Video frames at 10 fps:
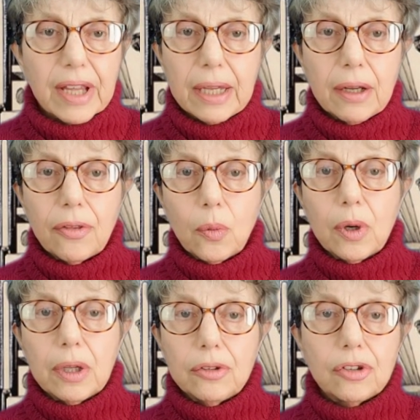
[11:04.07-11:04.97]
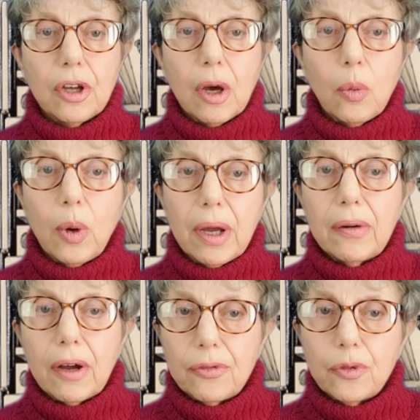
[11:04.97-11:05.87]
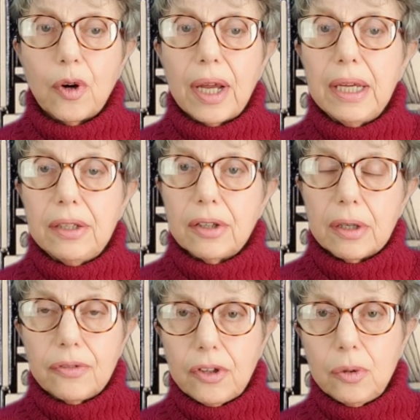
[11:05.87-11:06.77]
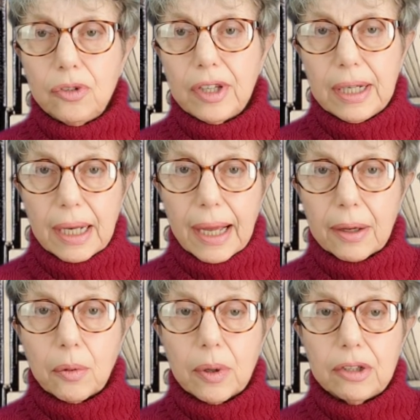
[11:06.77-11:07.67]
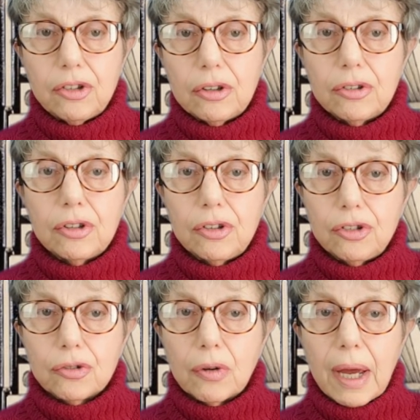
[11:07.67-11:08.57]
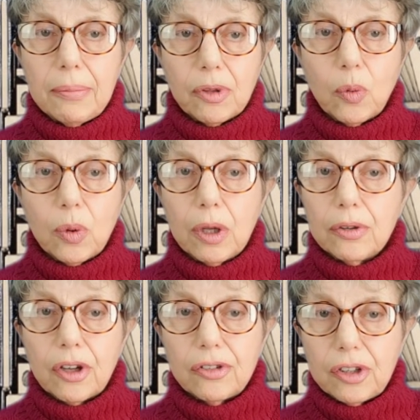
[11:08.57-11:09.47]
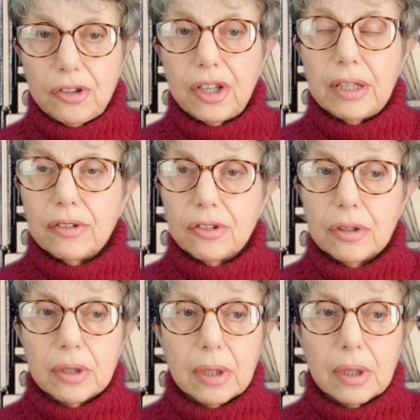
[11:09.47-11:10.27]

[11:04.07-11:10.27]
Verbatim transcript: In other words, we're afraid of using language to describe the world as it is.